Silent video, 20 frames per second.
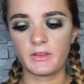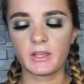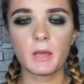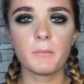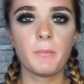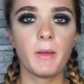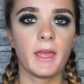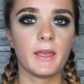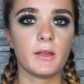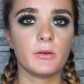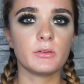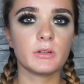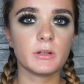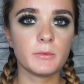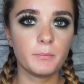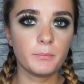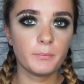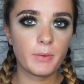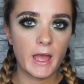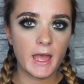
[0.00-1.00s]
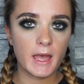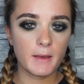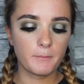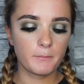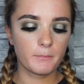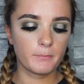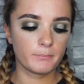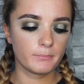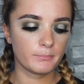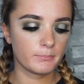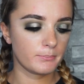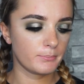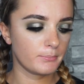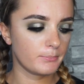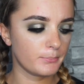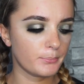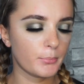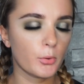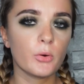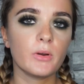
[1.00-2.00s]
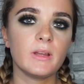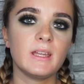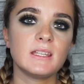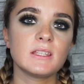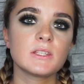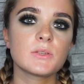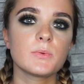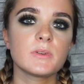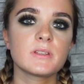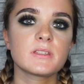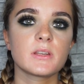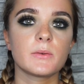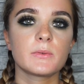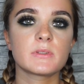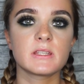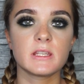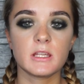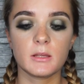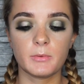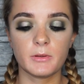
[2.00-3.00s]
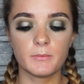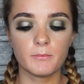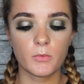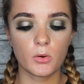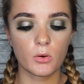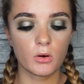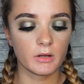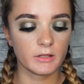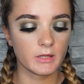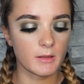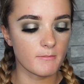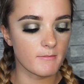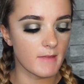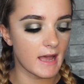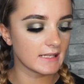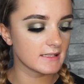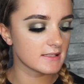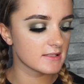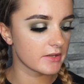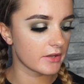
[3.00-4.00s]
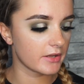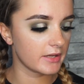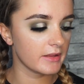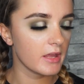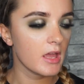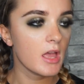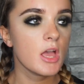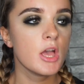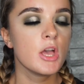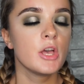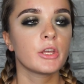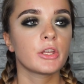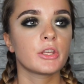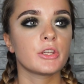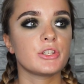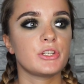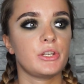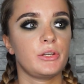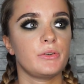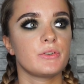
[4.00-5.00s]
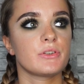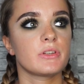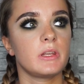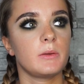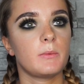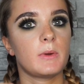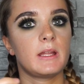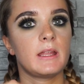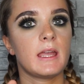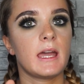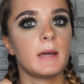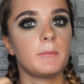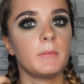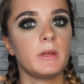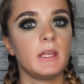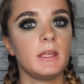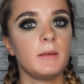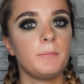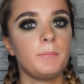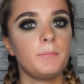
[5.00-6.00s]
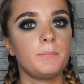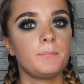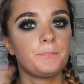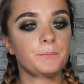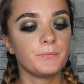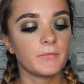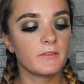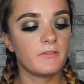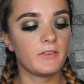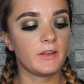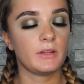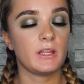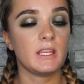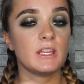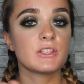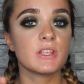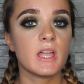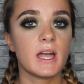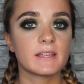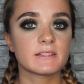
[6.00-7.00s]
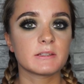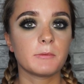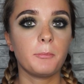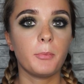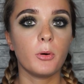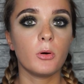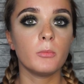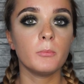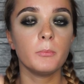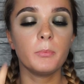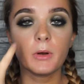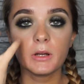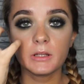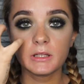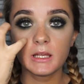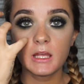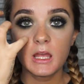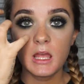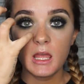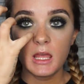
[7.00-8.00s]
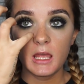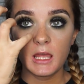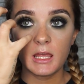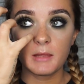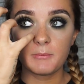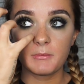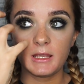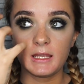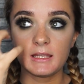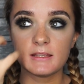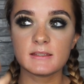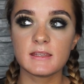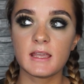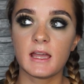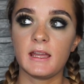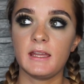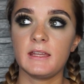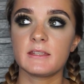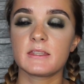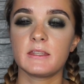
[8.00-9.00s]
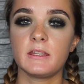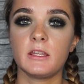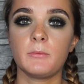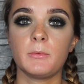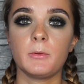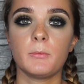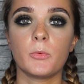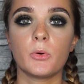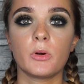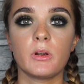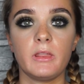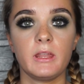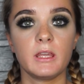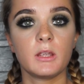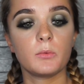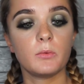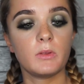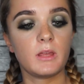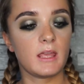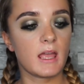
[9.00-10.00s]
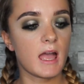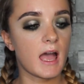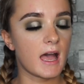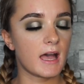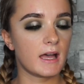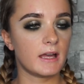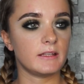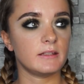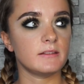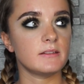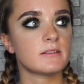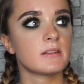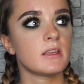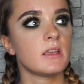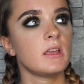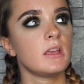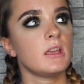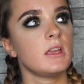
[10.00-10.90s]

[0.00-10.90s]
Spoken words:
of like a powder put into it, so it's a little bit more on the matte side. Because usually when a foundation has a pump on it, it means that it's a little bit more liquidy. And